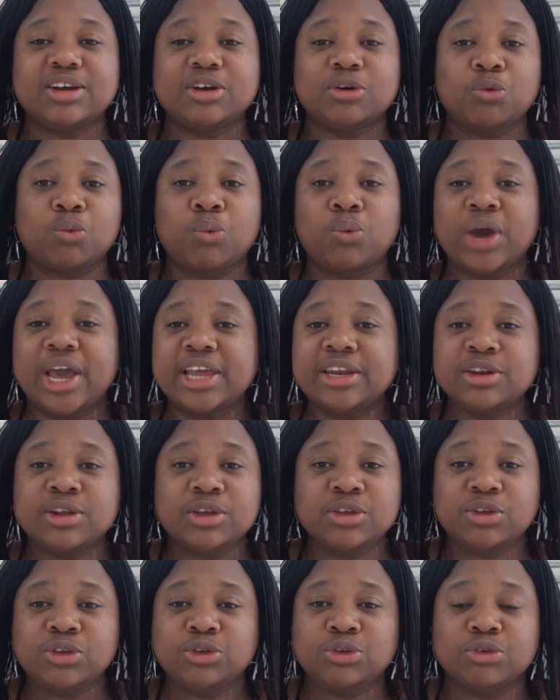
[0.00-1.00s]

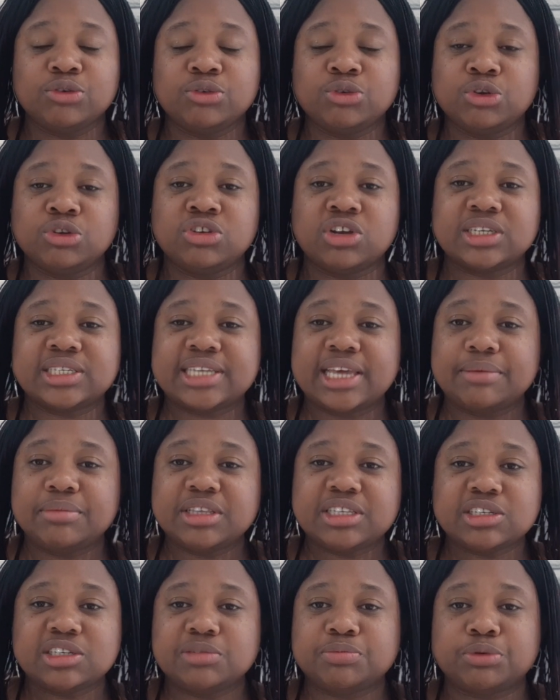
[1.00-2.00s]
when you just came
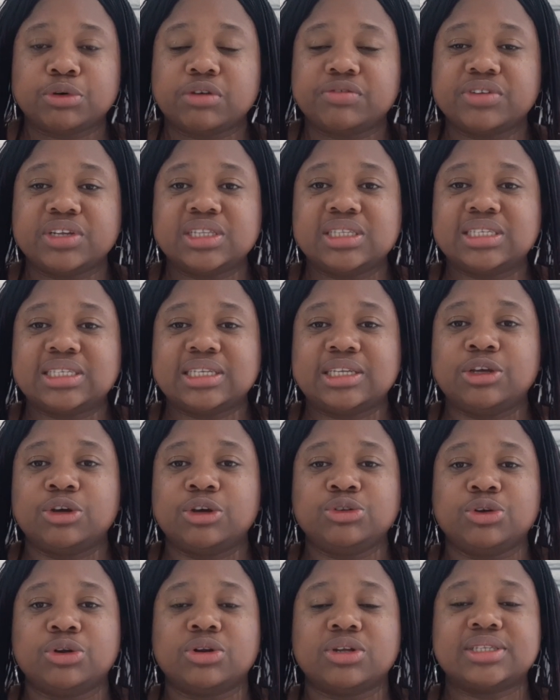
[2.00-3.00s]
into the province,
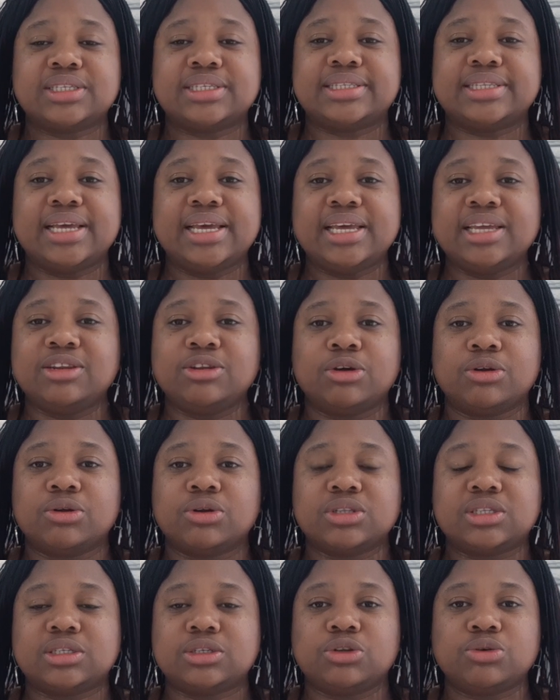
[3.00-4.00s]
you're not staying, you're
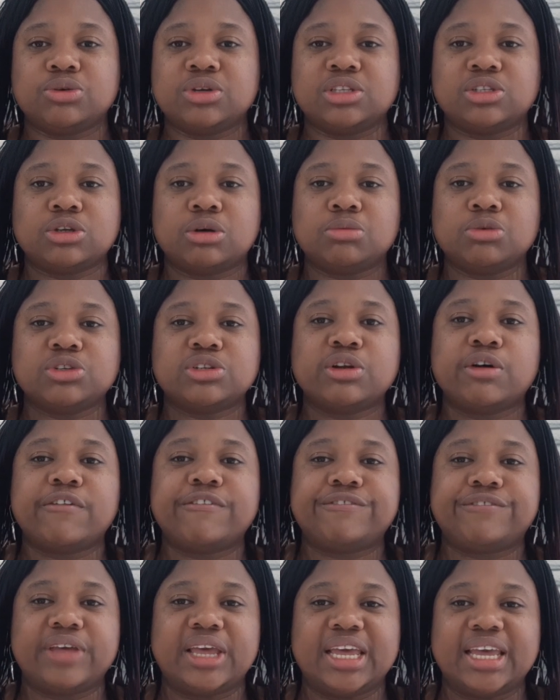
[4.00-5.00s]
not, it's almost not
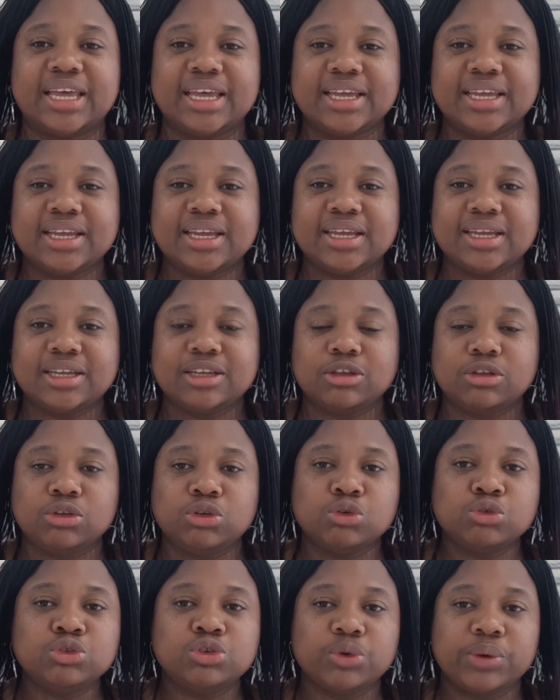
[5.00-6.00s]
fair
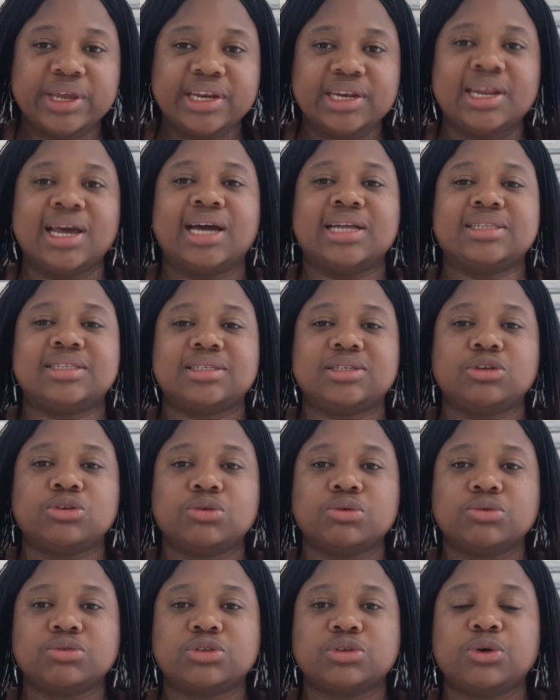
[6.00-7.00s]
you doing that,
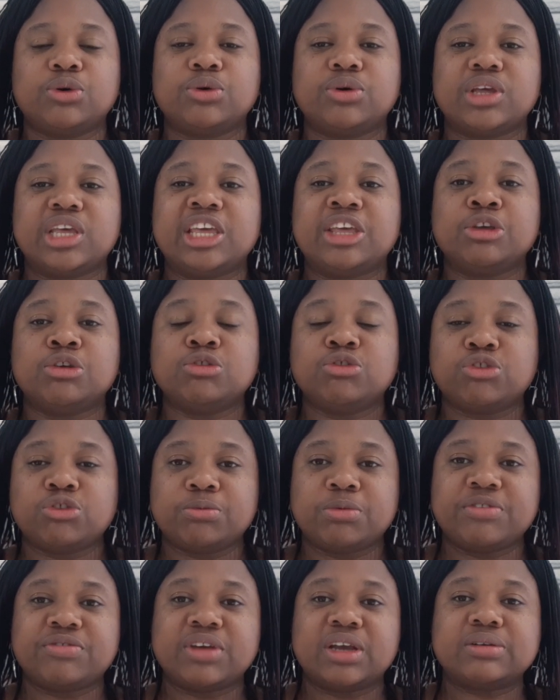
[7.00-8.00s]
So you
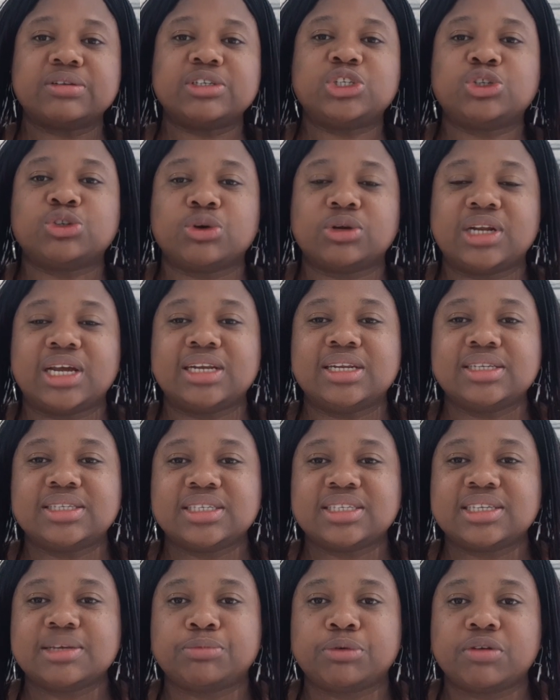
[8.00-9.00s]
should be very sure that this
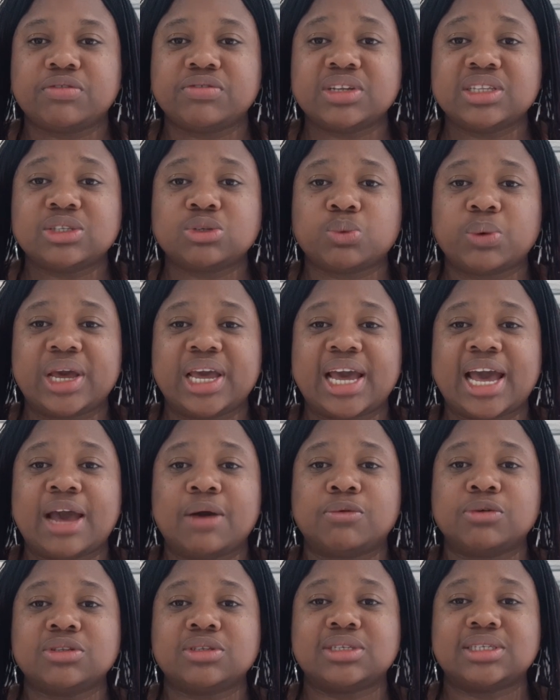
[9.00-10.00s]
is a province where
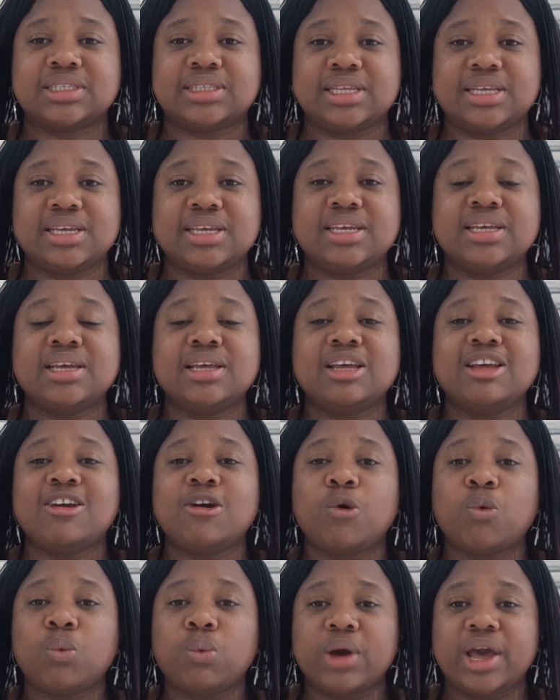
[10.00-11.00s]
I want to stay,
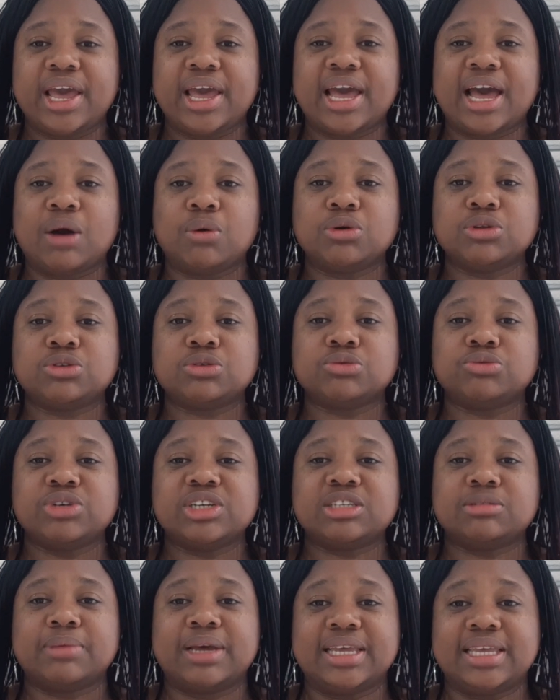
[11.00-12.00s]
where I want to
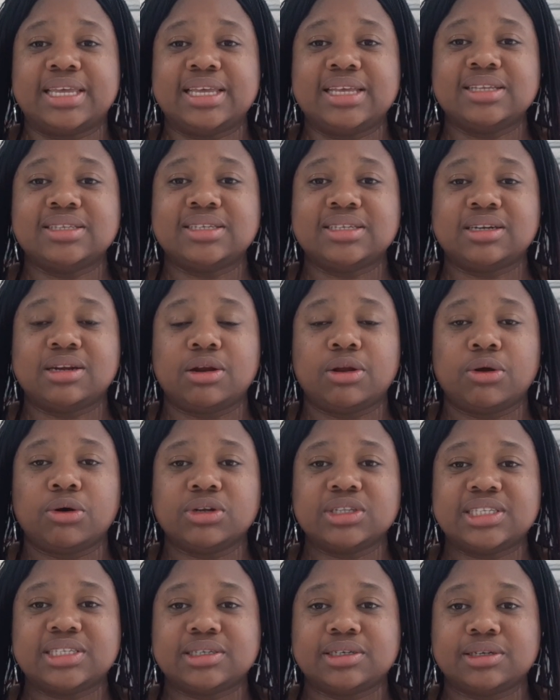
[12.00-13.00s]
raise my kids in the
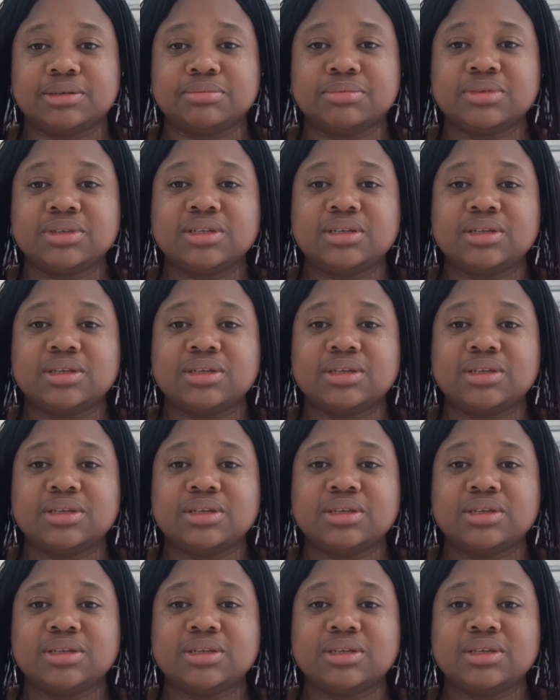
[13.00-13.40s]
long term,